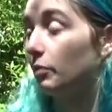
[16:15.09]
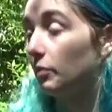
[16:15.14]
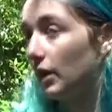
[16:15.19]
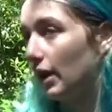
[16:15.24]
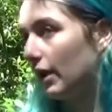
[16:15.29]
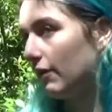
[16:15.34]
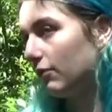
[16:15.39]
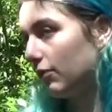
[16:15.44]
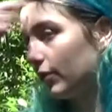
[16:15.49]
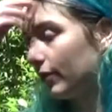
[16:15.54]
We
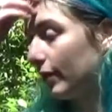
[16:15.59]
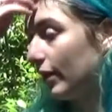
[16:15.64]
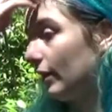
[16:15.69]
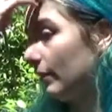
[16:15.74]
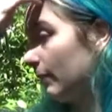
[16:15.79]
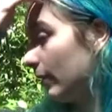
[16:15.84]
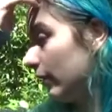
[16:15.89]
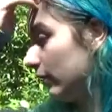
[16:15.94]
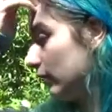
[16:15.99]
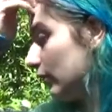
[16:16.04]
have 3,
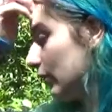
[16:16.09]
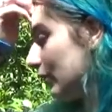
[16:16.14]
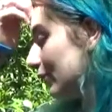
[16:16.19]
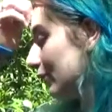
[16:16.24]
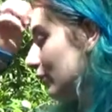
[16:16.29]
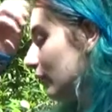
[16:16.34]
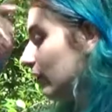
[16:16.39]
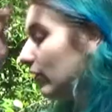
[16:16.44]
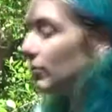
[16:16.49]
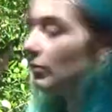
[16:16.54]
but two
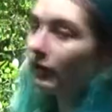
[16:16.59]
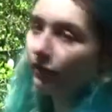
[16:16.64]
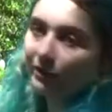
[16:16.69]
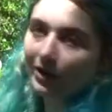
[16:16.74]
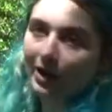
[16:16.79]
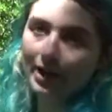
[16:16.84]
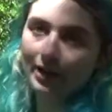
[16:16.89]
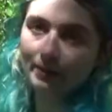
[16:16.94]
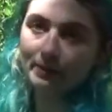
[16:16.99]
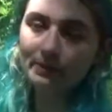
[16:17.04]
of them are
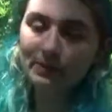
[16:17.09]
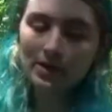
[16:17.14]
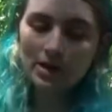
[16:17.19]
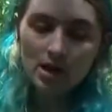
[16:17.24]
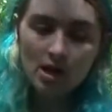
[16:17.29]
fine.